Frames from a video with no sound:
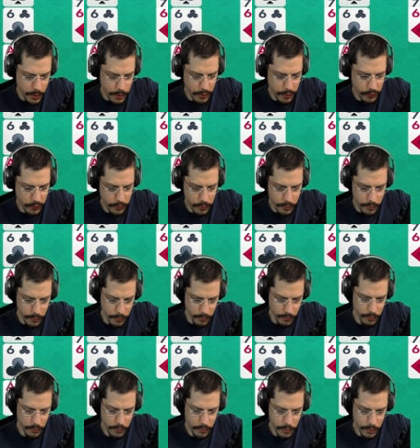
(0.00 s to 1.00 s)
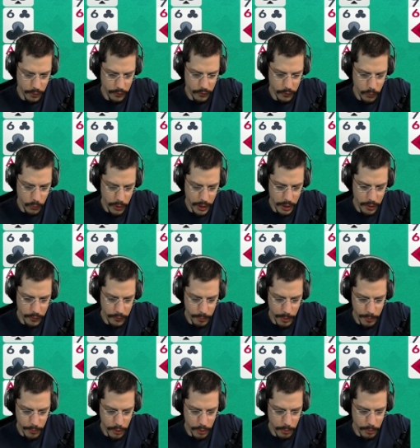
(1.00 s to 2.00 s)
The square is
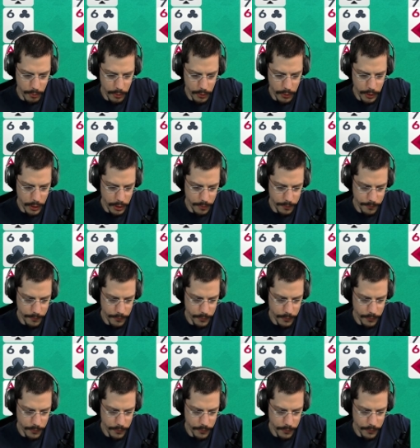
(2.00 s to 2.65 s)
my problem now here.